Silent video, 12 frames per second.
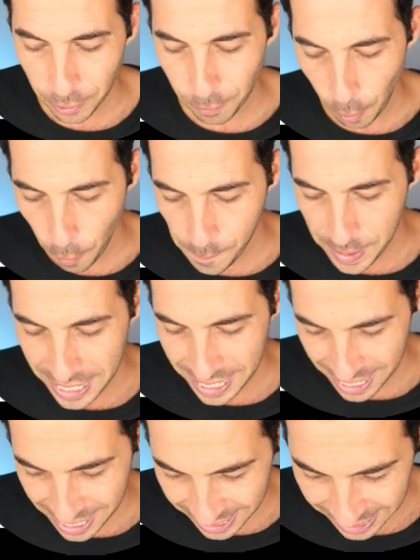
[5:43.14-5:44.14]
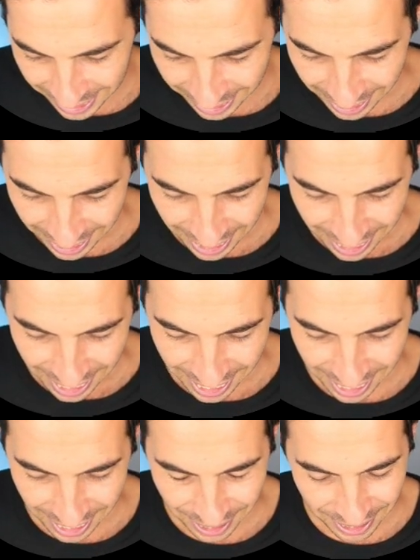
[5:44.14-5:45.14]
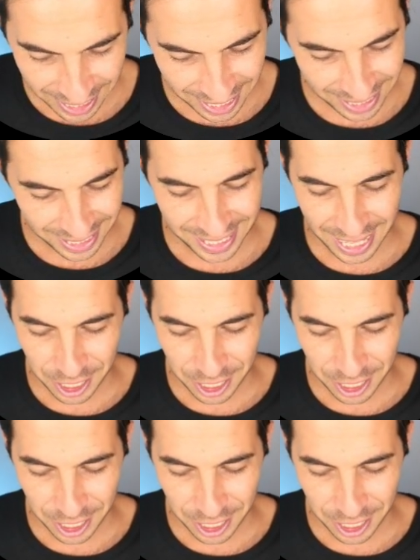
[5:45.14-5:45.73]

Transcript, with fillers: it won't be easy. Uh, is